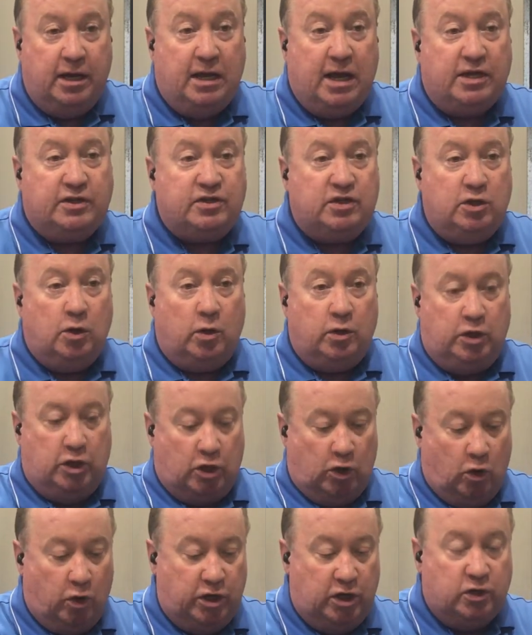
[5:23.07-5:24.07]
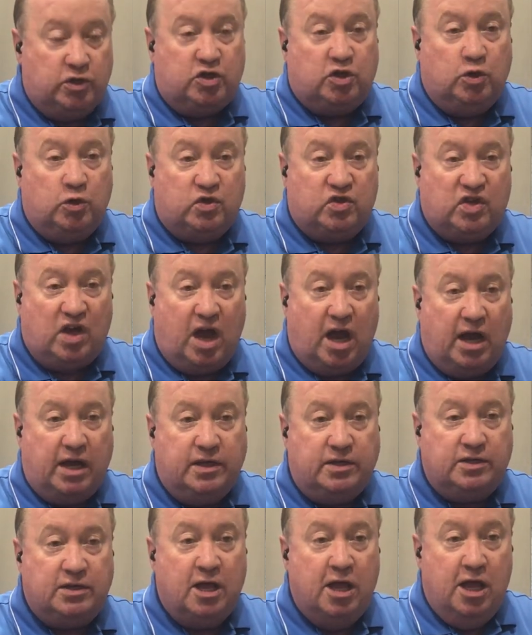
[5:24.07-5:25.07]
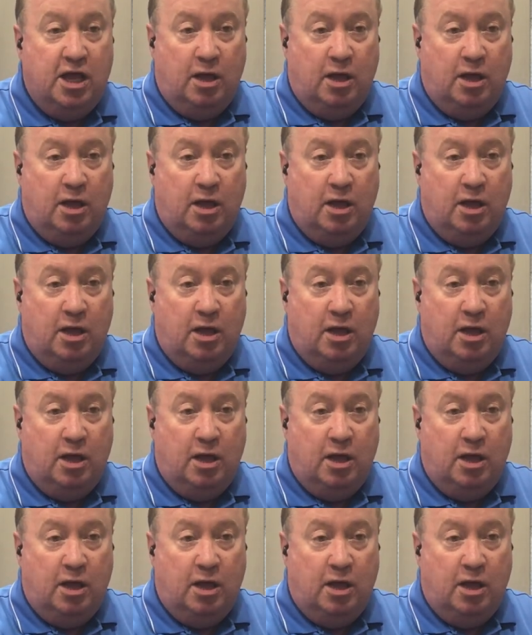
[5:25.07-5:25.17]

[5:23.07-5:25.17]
and that's you can only use 2 sides.